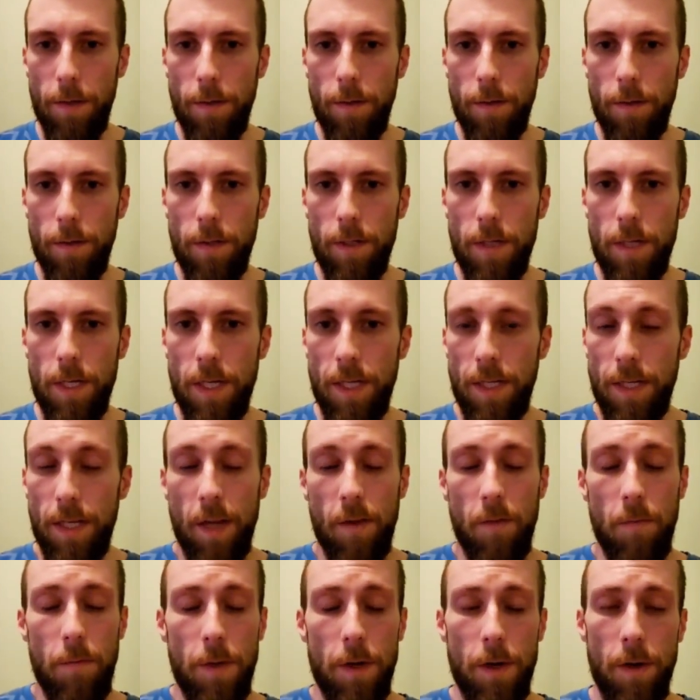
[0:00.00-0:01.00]
And
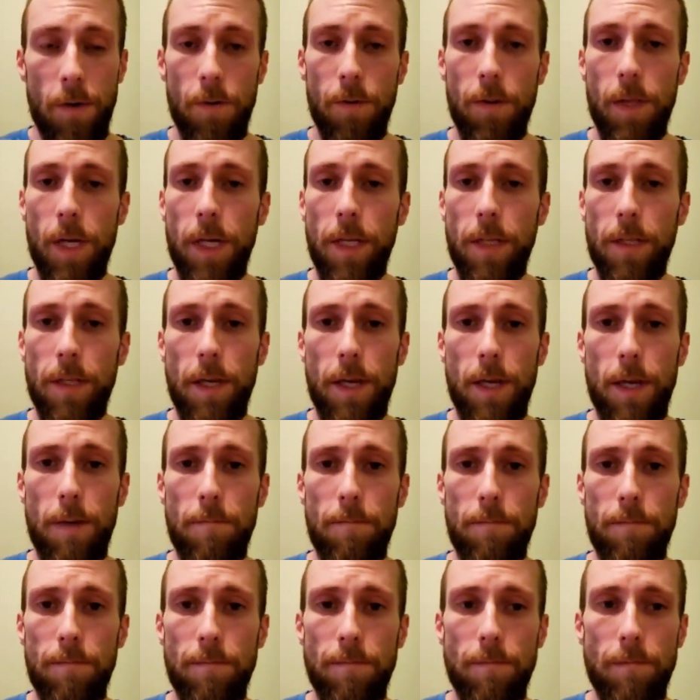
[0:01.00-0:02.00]
it saved me a
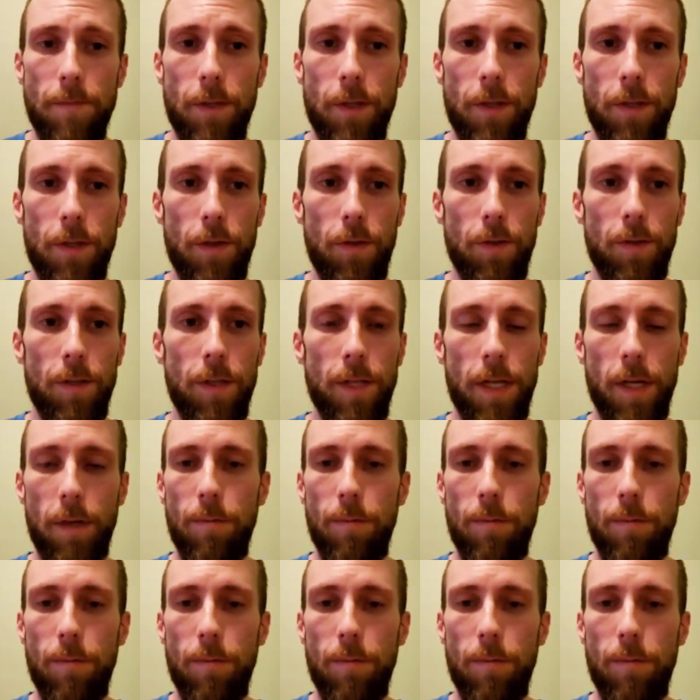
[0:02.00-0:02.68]
whole lot of time